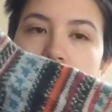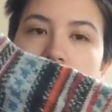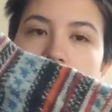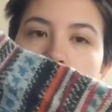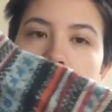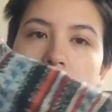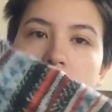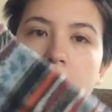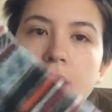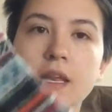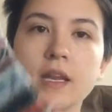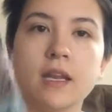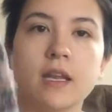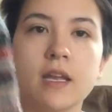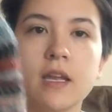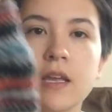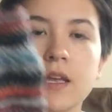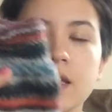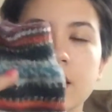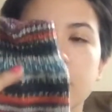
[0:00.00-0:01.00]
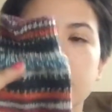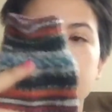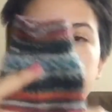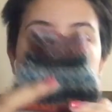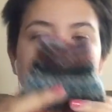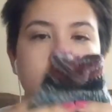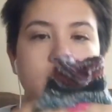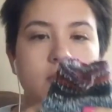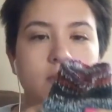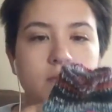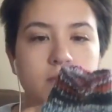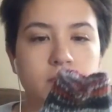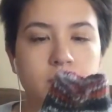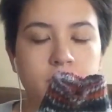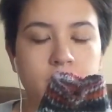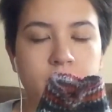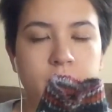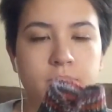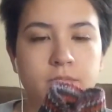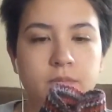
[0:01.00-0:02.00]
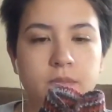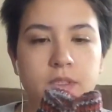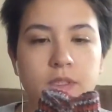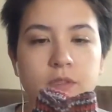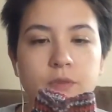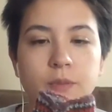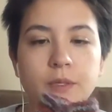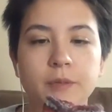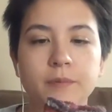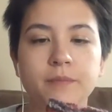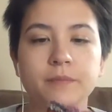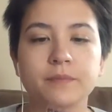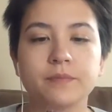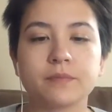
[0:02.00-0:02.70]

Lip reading: and it's, excuse me,